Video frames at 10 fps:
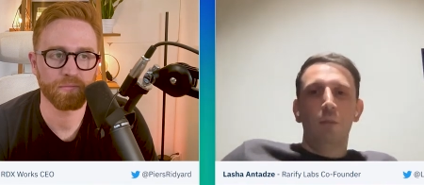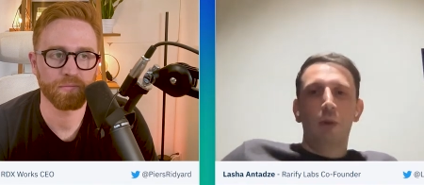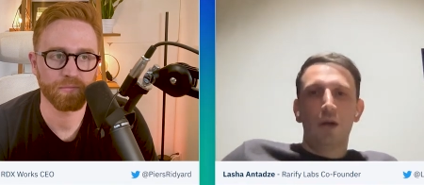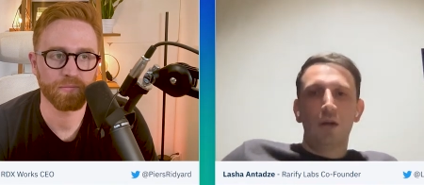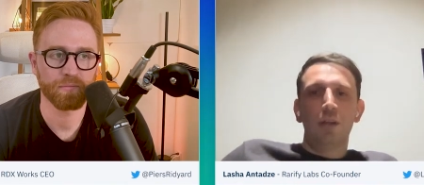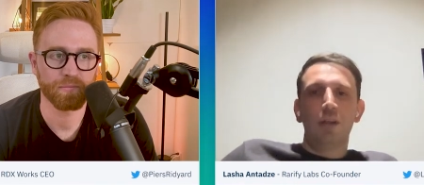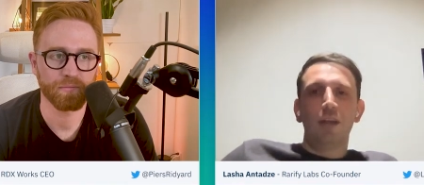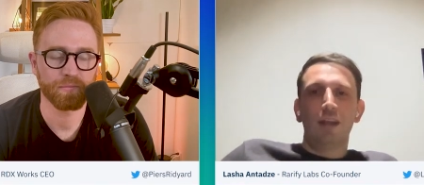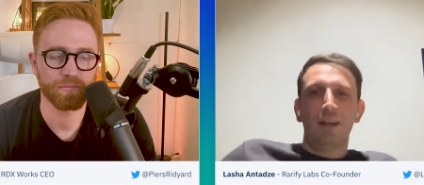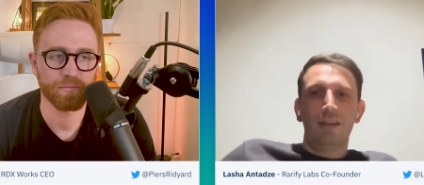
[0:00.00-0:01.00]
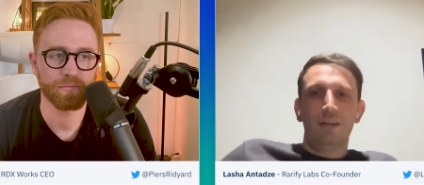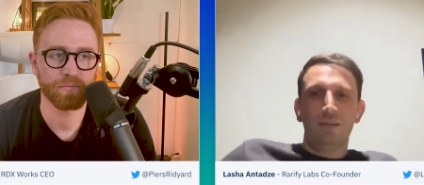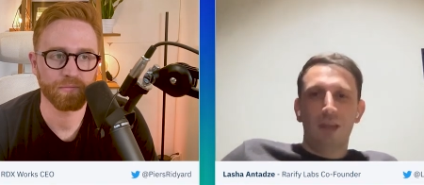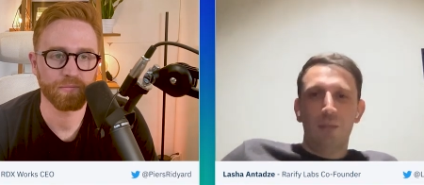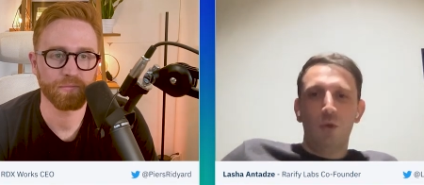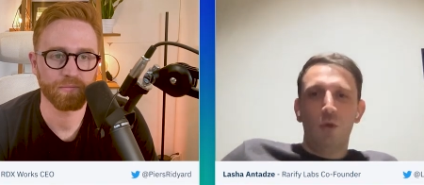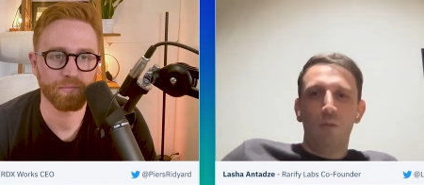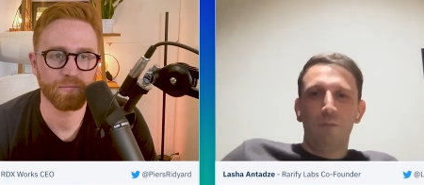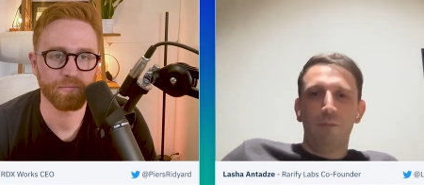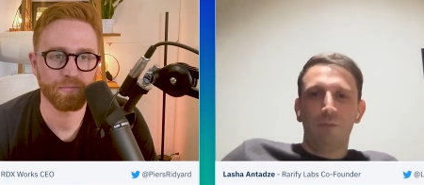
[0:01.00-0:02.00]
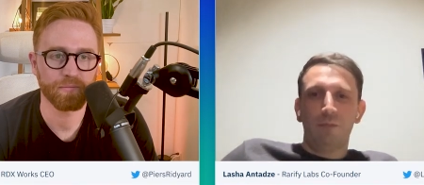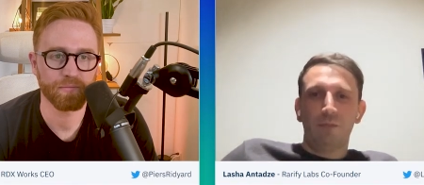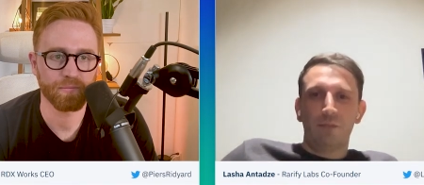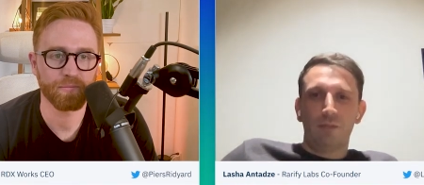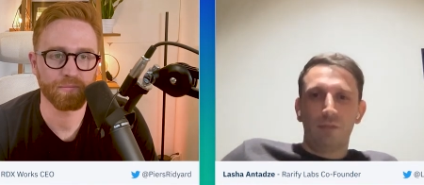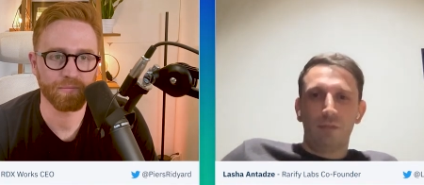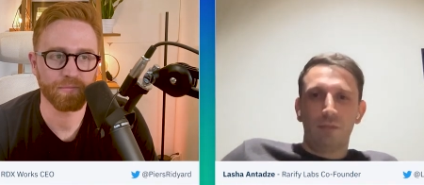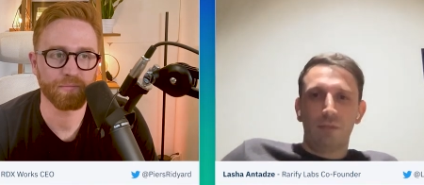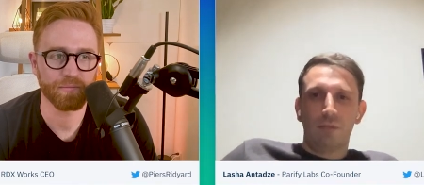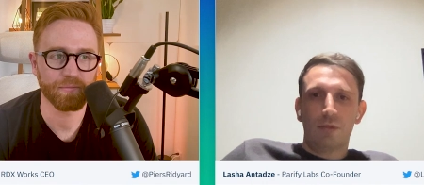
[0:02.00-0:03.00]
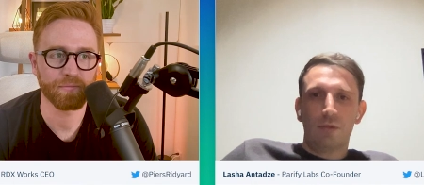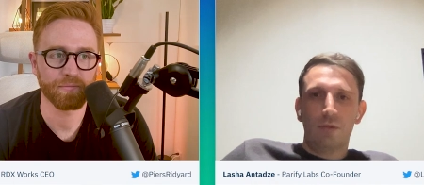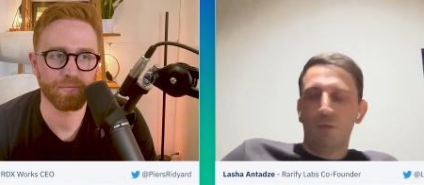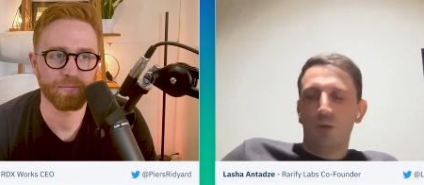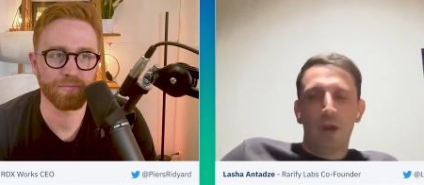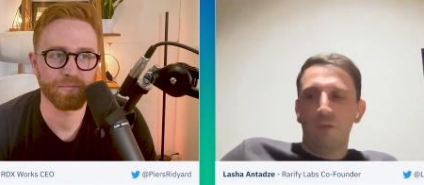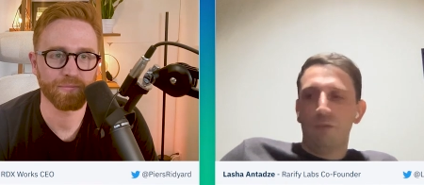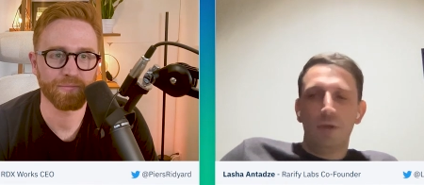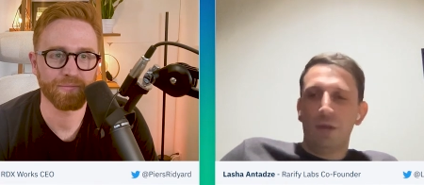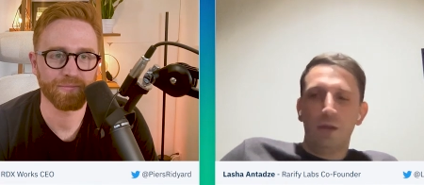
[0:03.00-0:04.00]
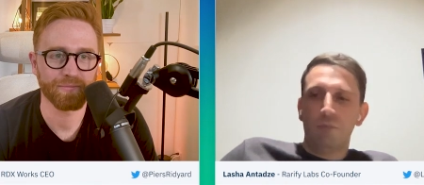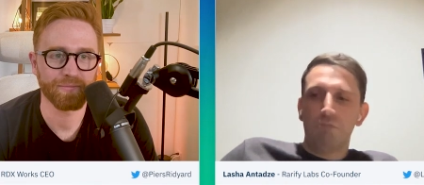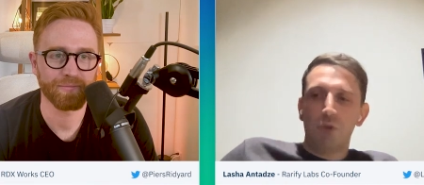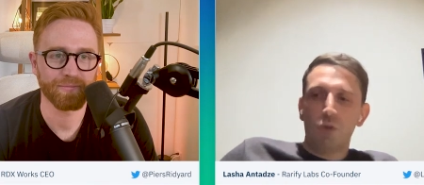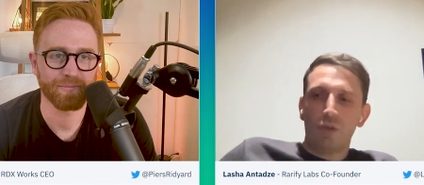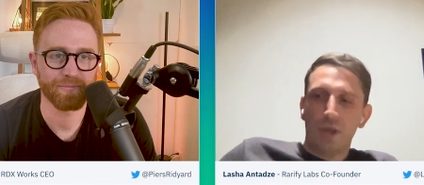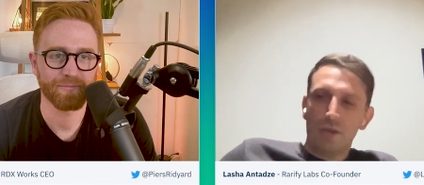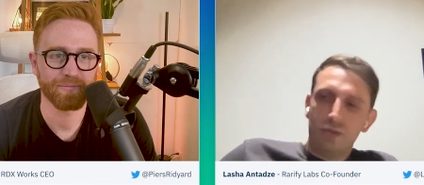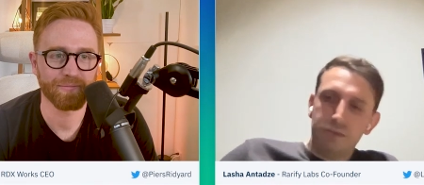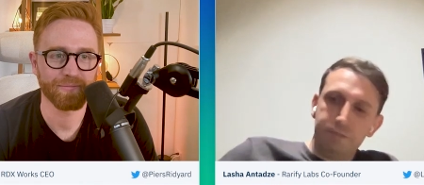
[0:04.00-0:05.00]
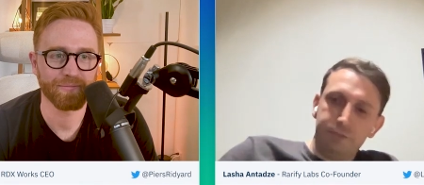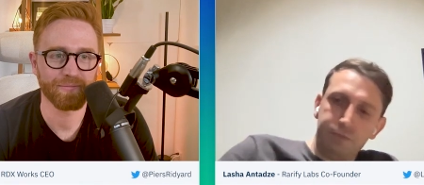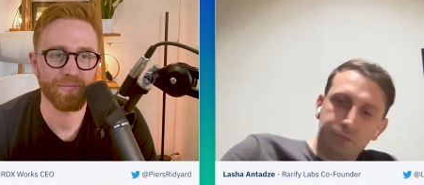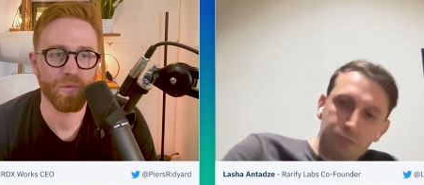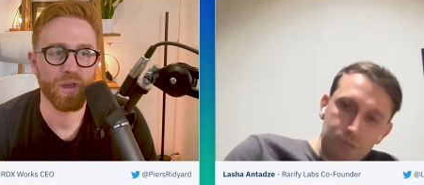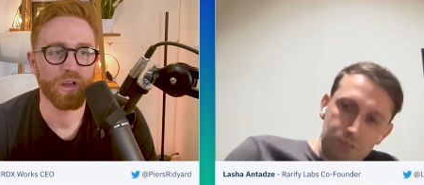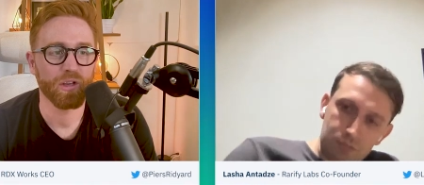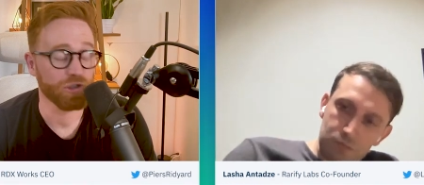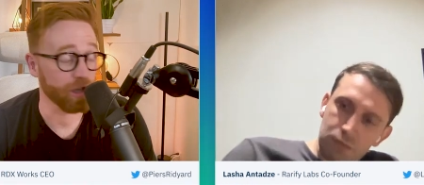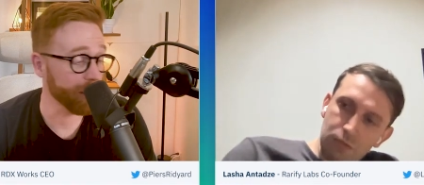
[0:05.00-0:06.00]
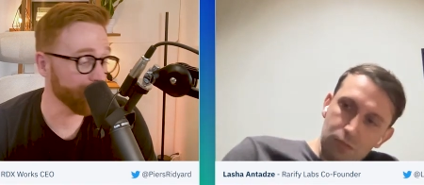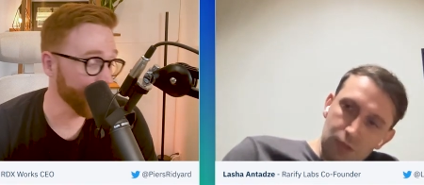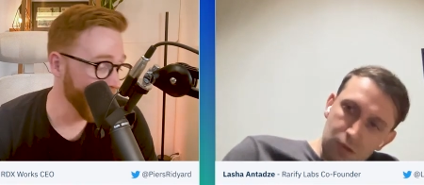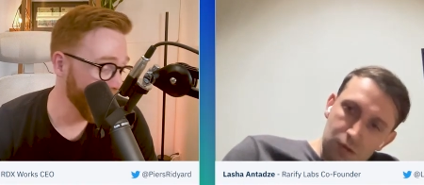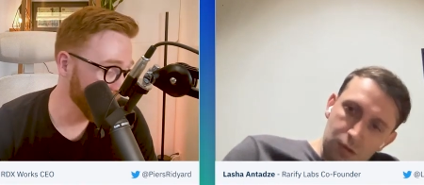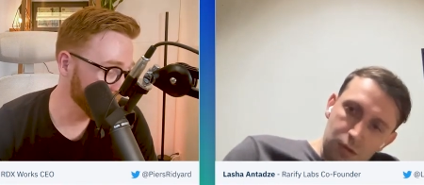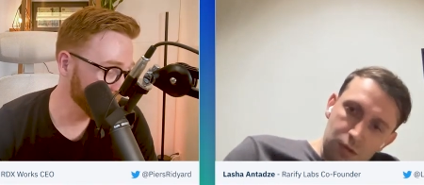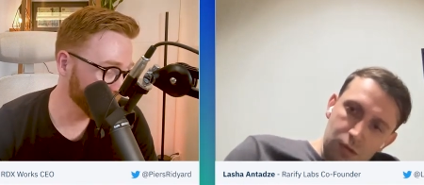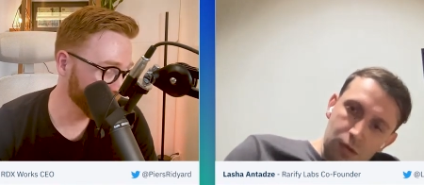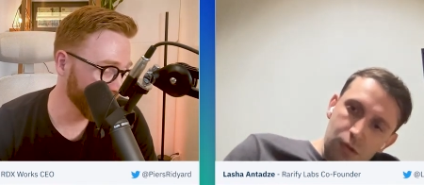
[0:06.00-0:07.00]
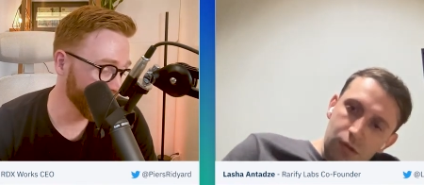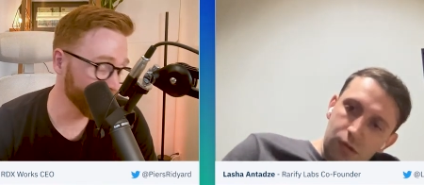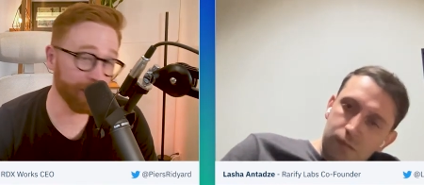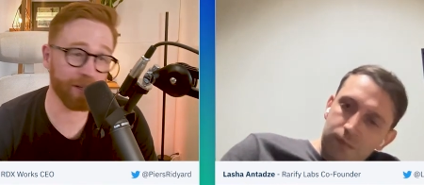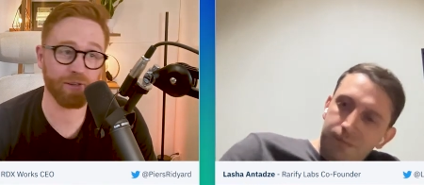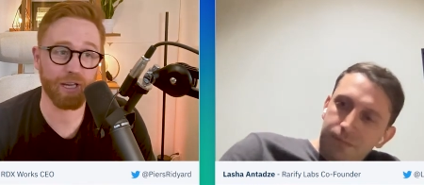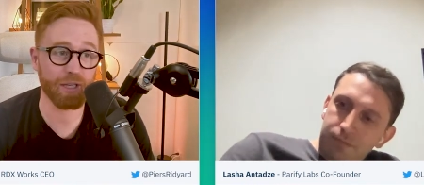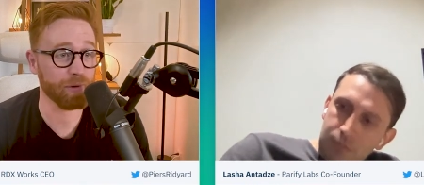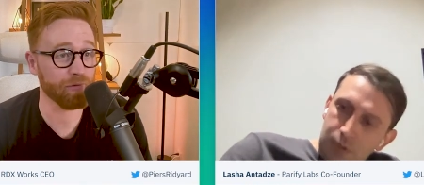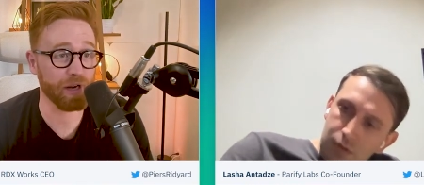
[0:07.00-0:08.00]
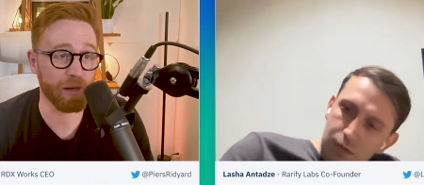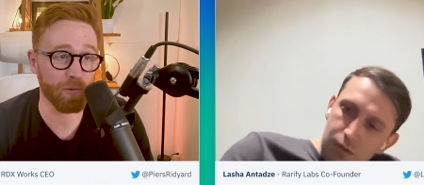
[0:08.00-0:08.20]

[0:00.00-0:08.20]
Speaker 1: partner and demo for every use case.
Speaker 2: So um, it's been it's been really